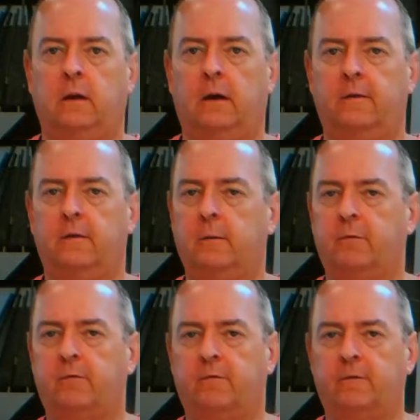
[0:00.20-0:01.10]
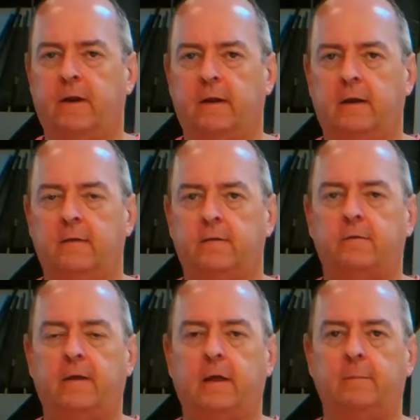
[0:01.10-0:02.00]
Hi there, I'm Christopher Dunnigan.
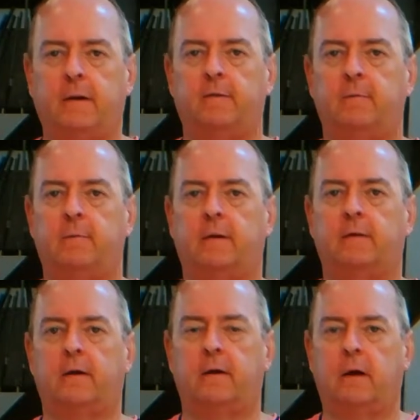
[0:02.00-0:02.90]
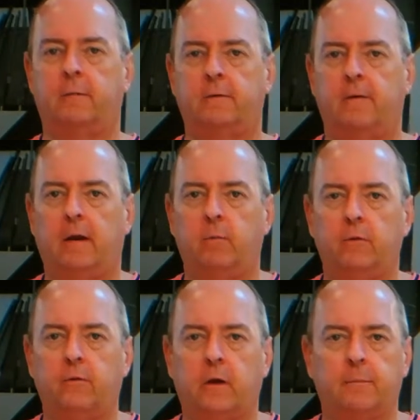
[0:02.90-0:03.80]
This is handmadeinvermont.com and today
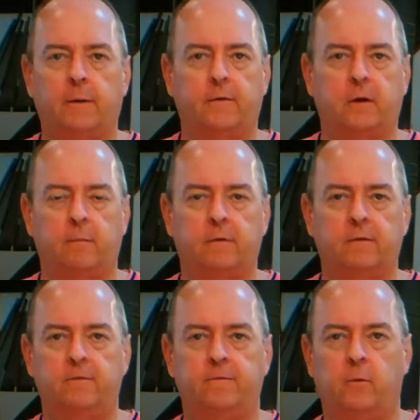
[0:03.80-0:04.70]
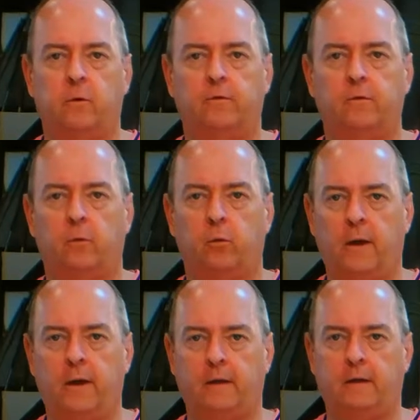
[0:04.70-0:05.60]
we're talking about the Hubbardton Forge
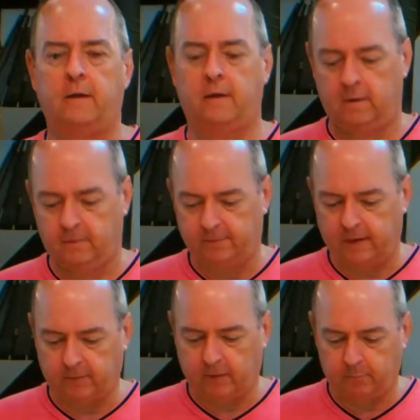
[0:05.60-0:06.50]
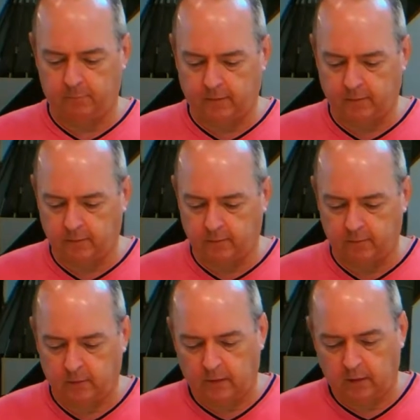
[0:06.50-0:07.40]
Wren 5 light pendant.
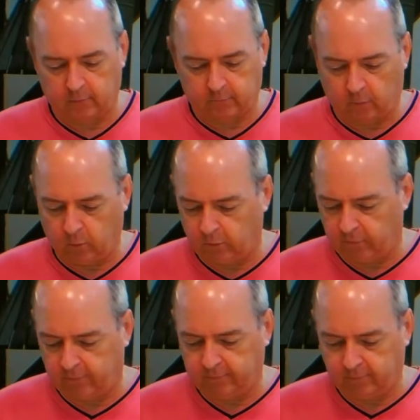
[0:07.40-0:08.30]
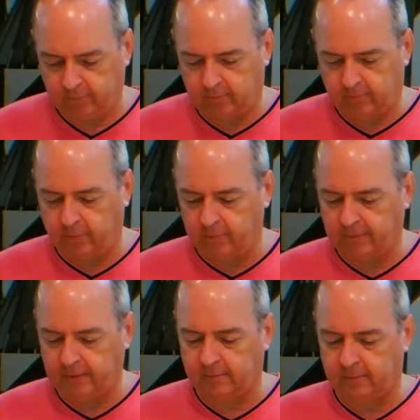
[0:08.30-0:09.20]
So this is the
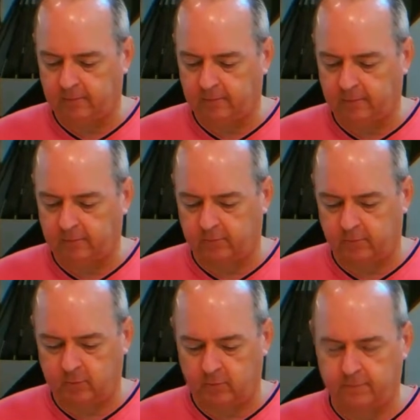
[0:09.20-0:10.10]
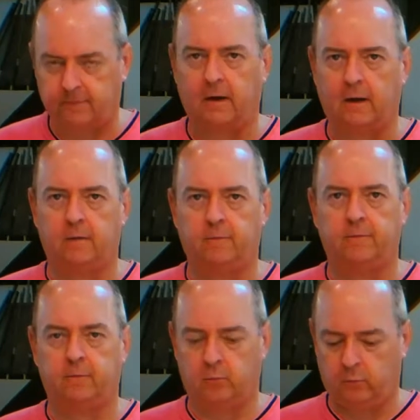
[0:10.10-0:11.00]
thirteen six six zero
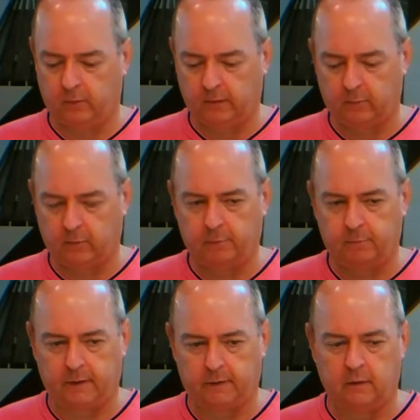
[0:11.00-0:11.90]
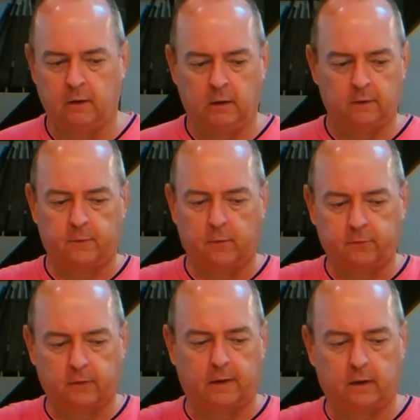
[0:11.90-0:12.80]
five. Really great pendant.
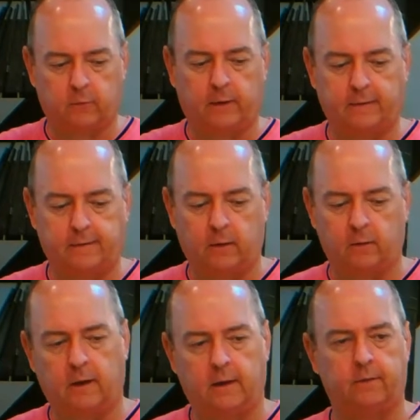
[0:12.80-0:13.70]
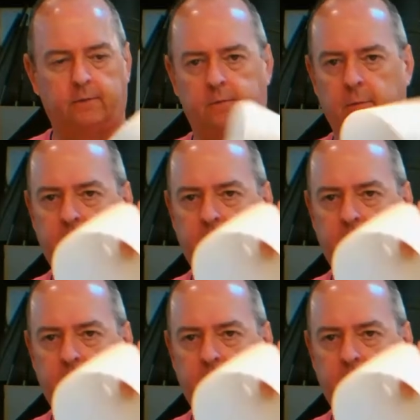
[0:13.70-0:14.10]
Throws a lot of great downlight. This is the